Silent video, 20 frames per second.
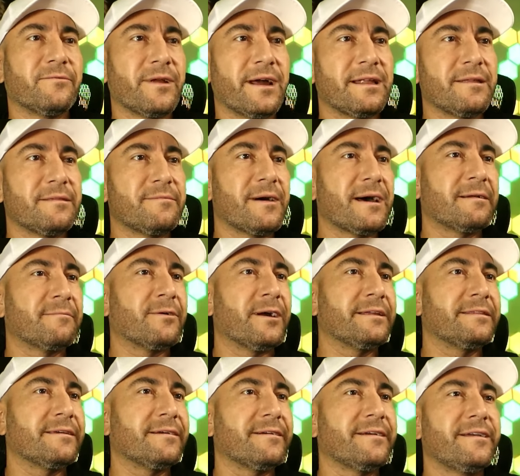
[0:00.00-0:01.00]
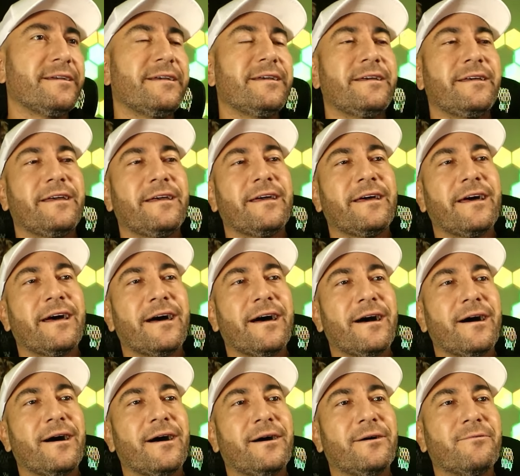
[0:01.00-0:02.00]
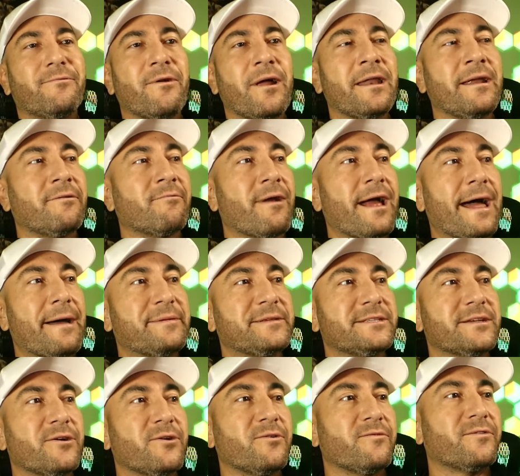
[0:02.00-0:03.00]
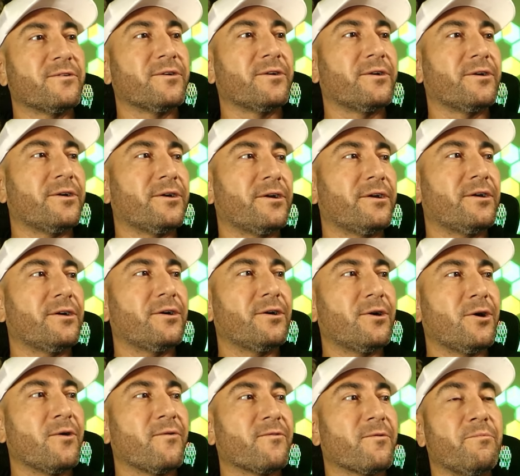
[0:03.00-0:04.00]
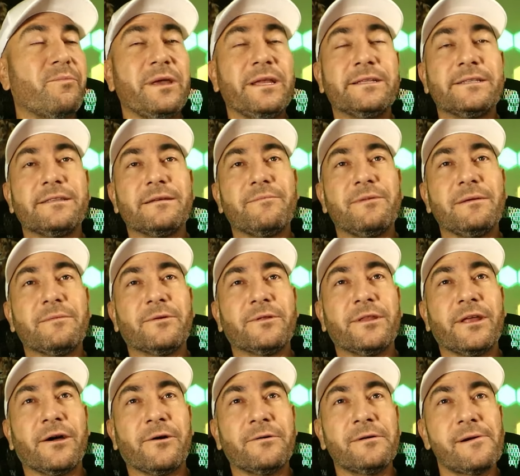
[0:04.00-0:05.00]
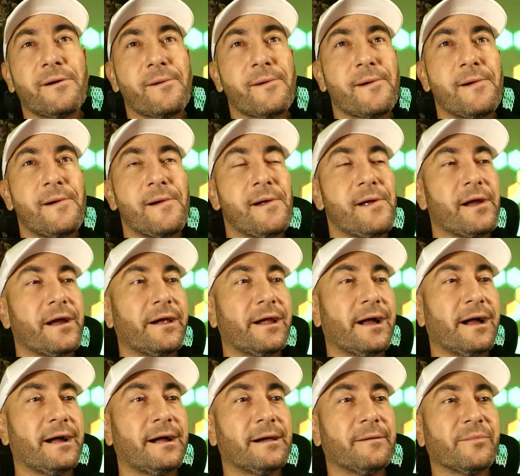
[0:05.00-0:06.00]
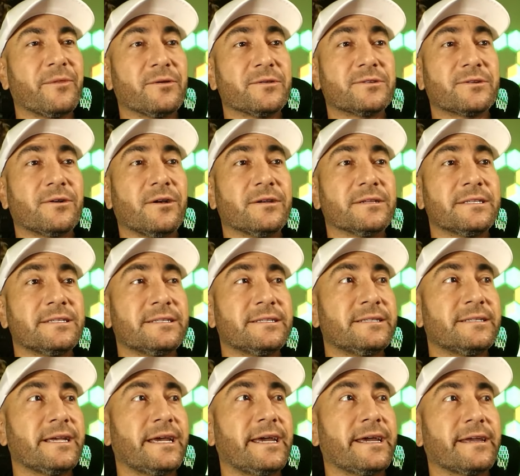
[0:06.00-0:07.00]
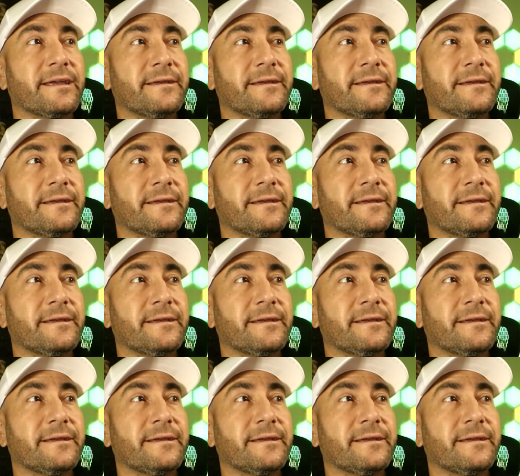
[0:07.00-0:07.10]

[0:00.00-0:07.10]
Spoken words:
at the bottom right there, running raps over beats that people know. Those are all sick,